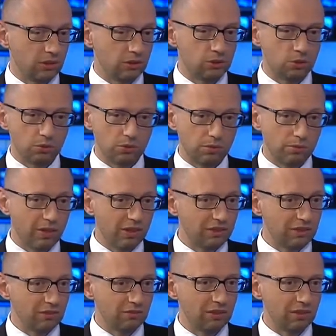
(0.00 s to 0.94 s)
So the
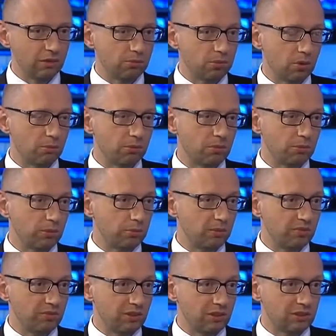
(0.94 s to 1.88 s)
better Greek problem will
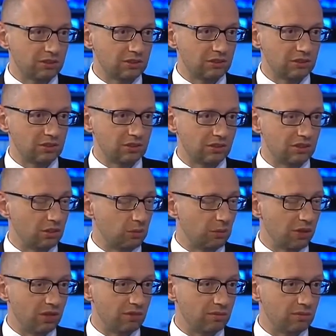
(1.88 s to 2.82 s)
be fixed, the
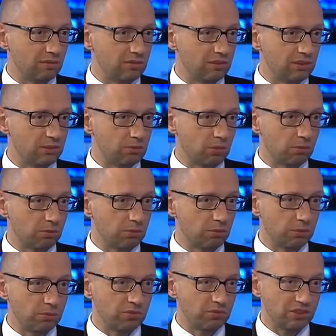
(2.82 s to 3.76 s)
quicker this problem
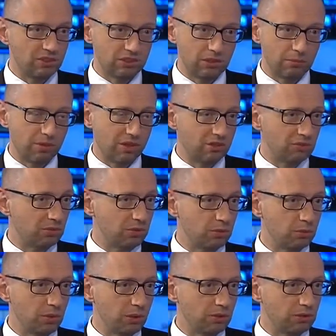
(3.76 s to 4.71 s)
will be fixed, the better for
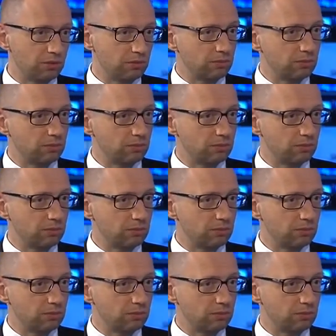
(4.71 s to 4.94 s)
the world.